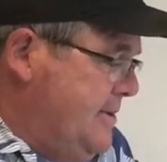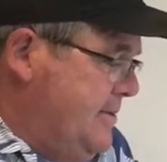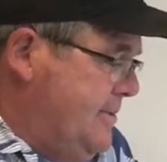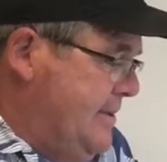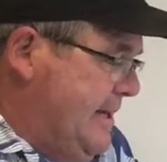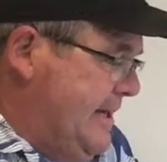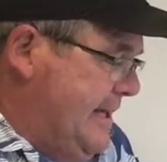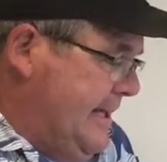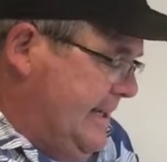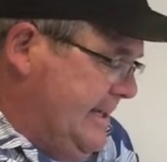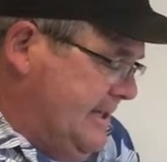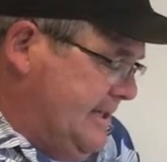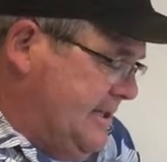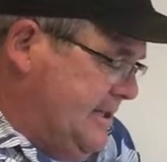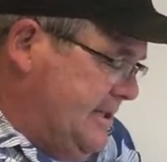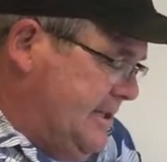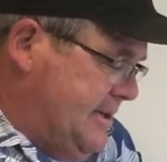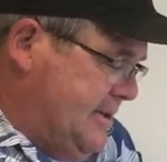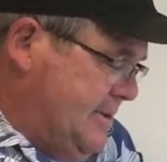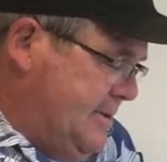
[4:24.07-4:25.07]
We get
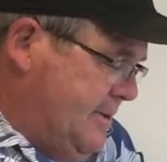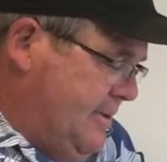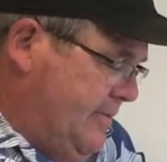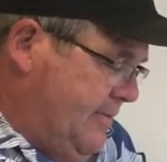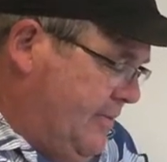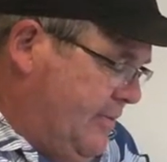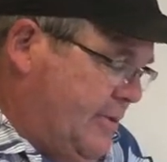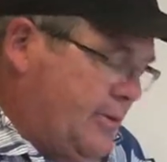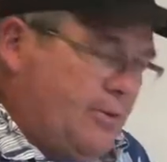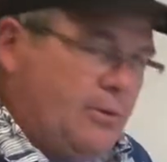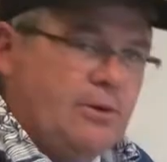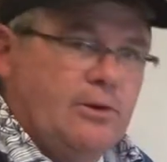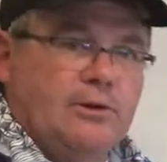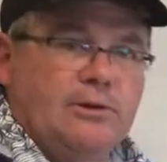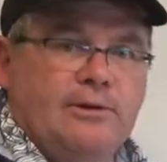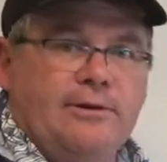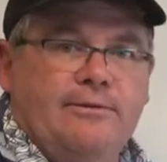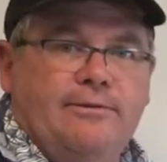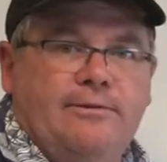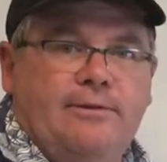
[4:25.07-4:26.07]
into the
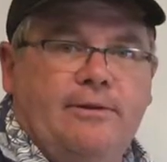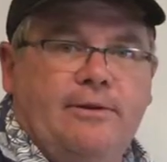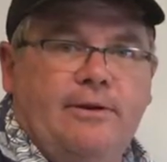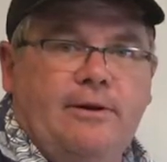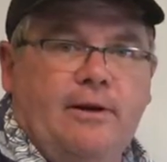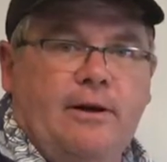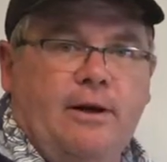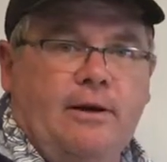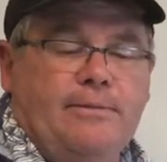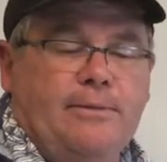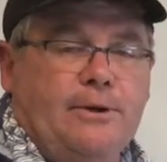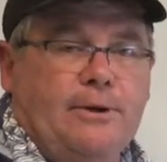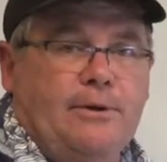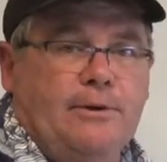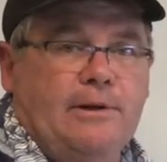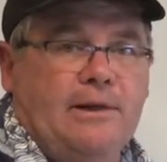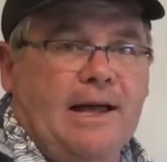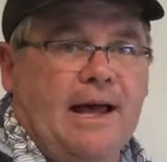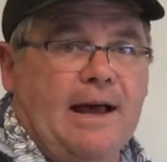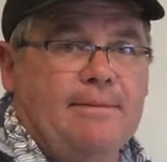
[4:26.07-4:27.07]
world of
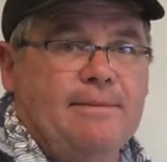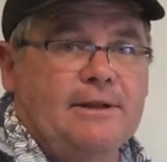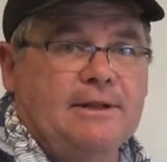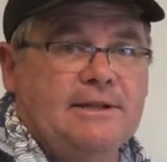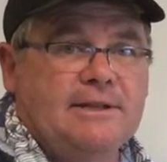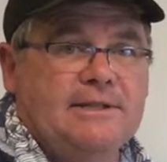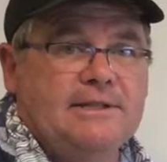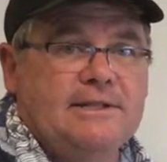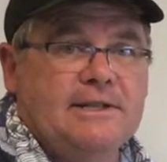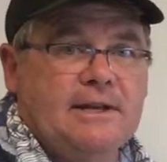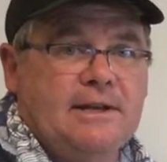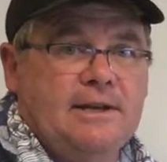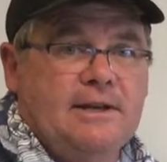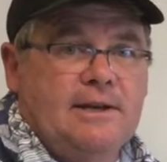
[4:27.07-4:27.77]
immunoglobulins,